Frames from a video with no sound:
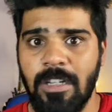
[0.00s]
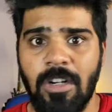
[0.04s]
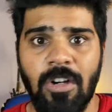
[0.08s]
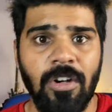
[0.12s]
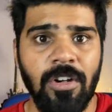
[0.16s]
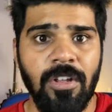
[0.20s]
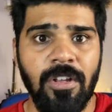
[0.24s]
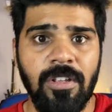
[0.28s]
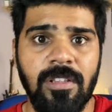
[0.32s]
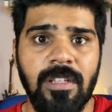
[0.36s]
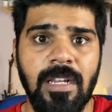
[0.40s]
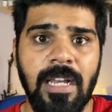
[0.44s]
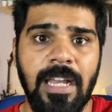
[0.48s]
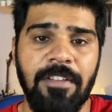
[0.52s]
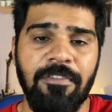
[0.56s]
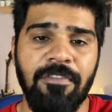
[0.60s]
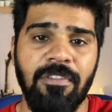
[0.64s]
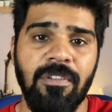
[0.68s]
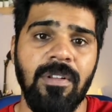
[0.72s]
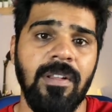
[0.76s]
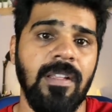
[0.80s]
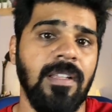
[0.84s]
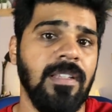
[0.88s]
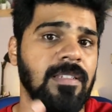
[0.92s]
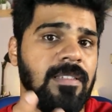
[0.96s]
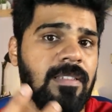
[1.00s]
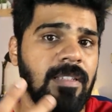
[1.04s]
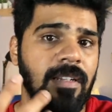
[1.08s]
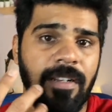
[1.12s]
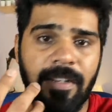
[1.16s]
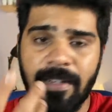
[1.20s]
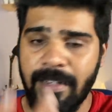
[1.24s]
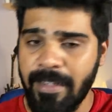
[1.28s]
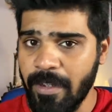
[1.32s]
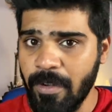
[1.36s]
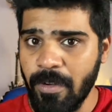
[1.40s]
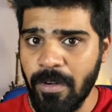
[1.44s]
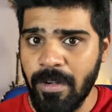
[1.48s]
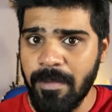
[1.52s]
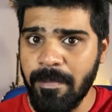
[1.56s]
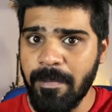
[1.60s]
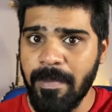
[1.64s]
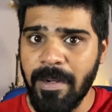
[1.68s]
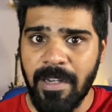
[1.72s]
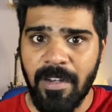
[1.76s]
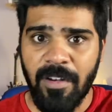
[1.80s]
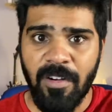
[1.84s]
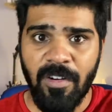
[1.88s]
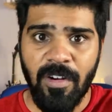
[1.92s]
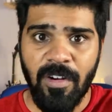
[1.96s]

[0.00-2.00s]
The audio on the iPhone is really good, but